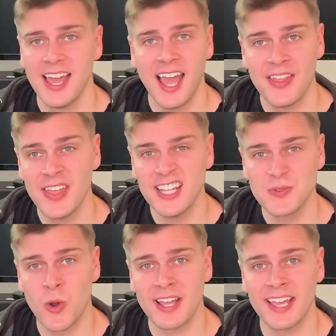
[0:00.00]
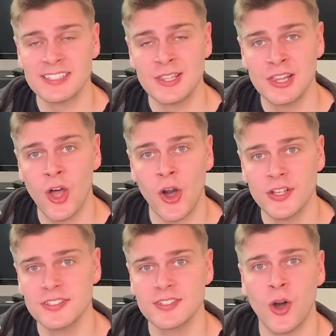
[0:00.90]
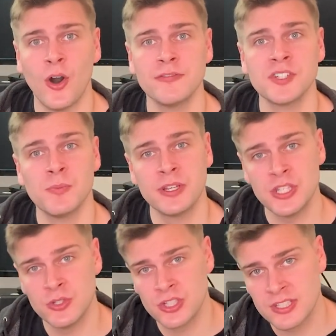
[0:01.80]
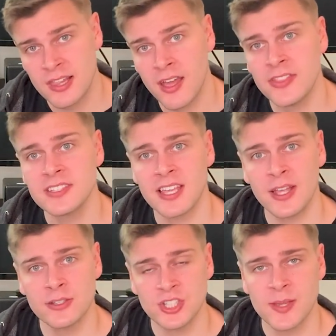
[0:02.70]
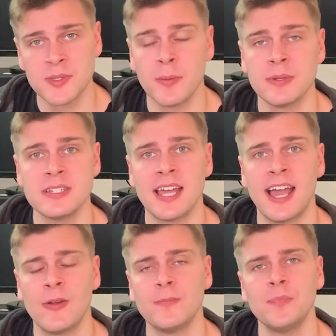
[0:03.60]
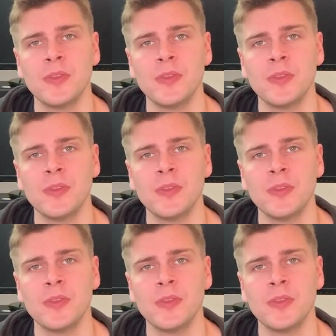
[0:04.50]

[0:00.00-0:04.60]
And that's what gets lost often when you just learn the scale shapes up and down.